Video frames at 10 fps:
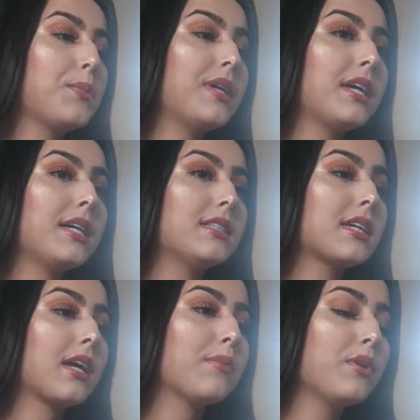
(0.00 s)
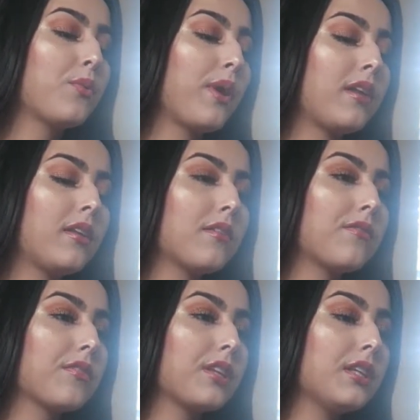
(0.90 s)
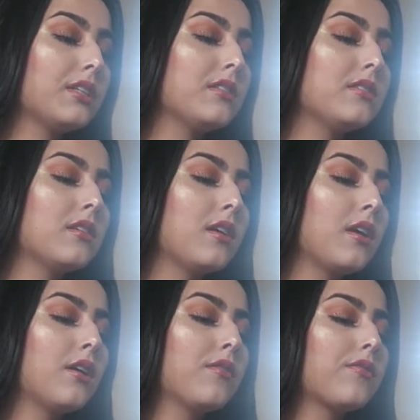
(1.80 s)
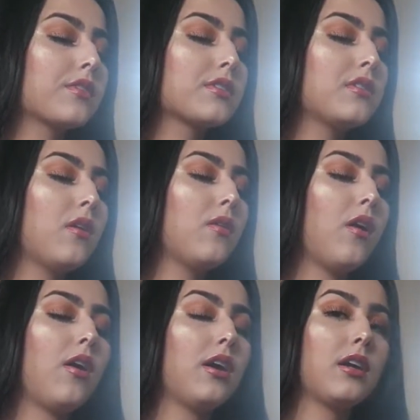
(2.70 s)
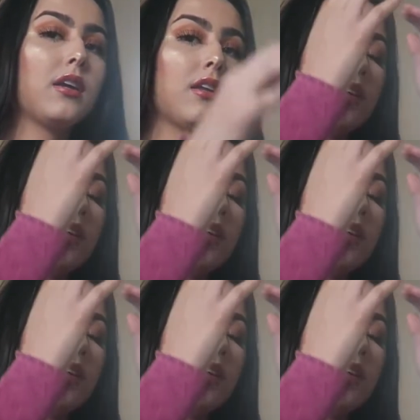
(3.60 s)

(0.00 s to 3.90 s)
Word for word: because I've been waiting for this for so long